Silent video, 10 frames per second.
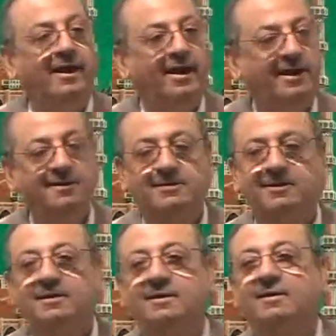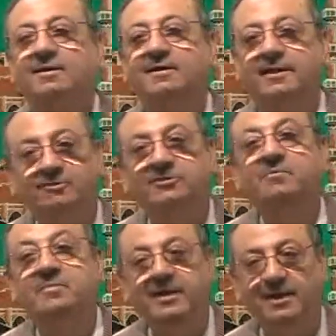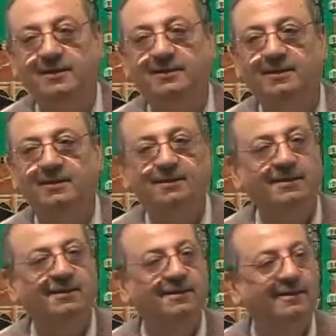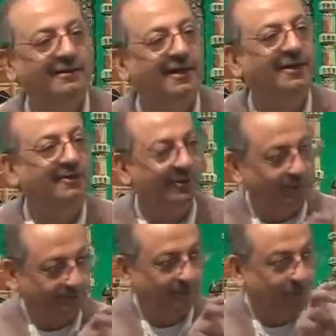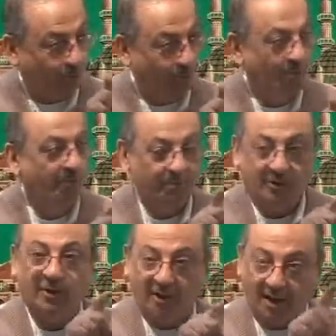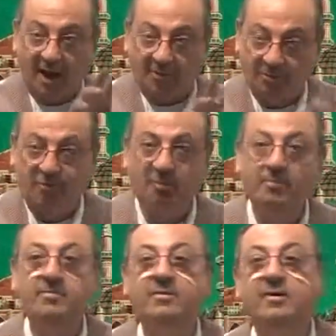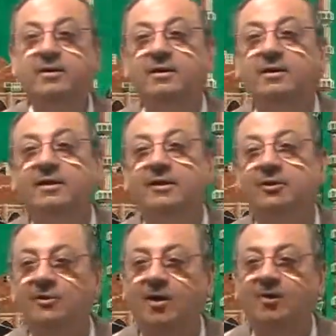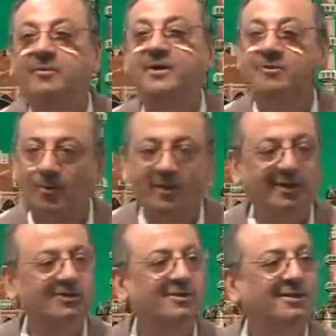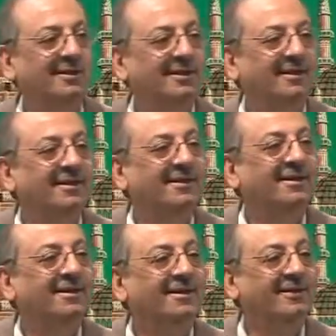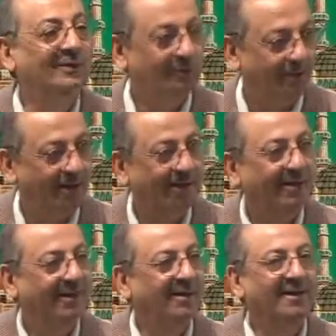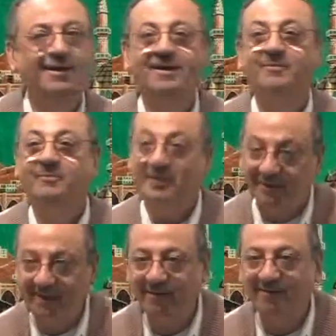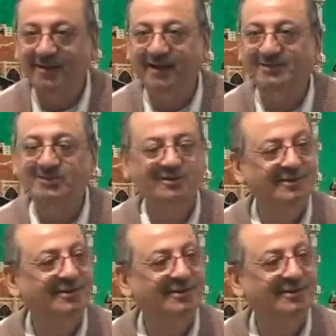It gives a meaning that kum, antum, you are being noticed, you are being recognized,